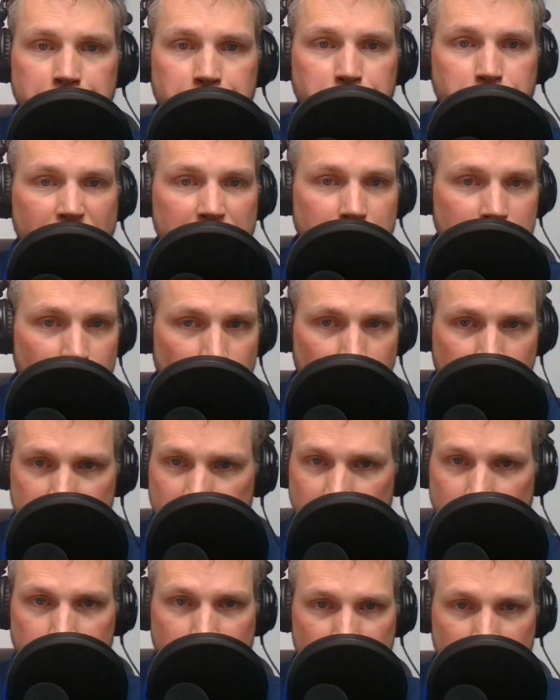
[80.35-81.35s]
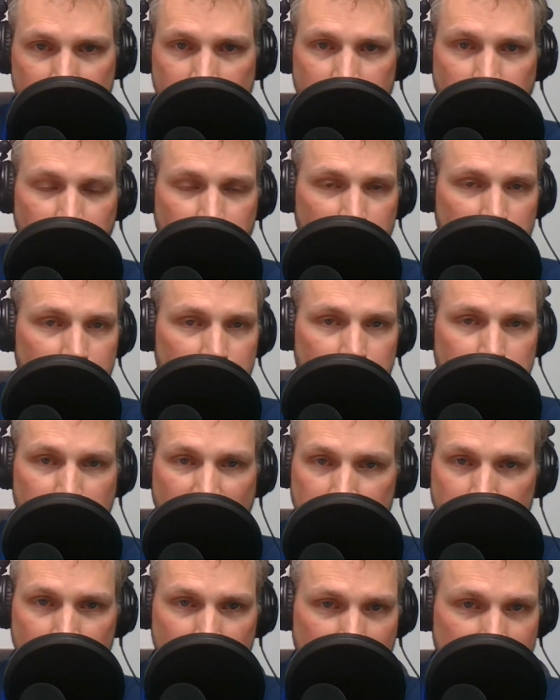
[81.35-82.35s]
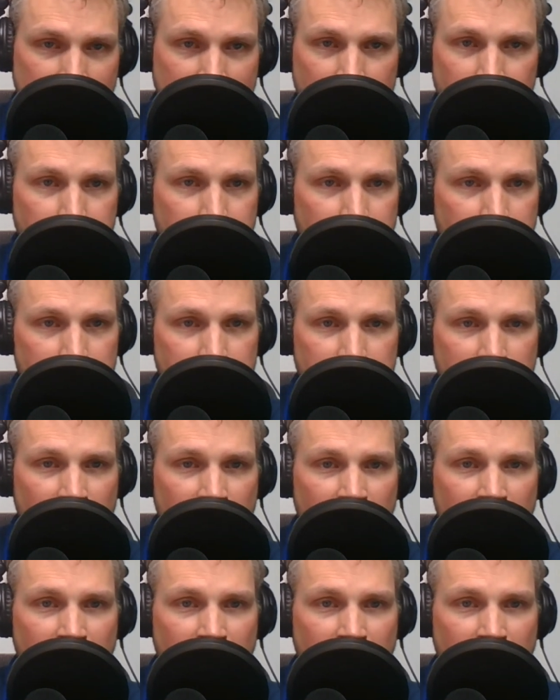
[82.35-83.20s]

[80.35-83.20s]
maybe going to the mission field, maybe leading a church.